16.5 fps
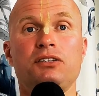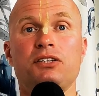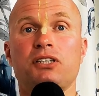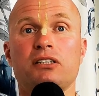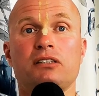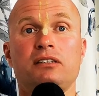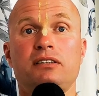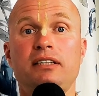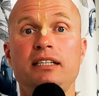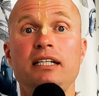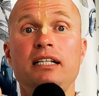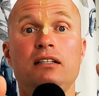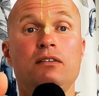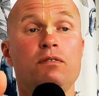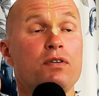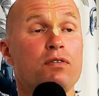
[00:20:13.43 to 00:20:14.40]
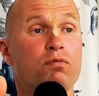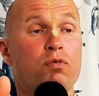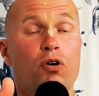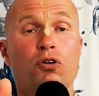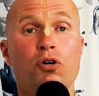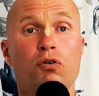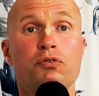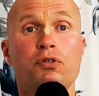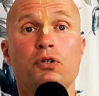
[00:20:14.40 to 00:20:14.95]
just deal with
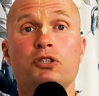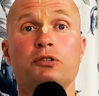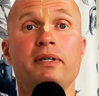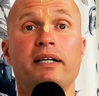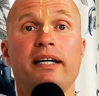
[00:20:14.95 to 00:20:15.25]
one of those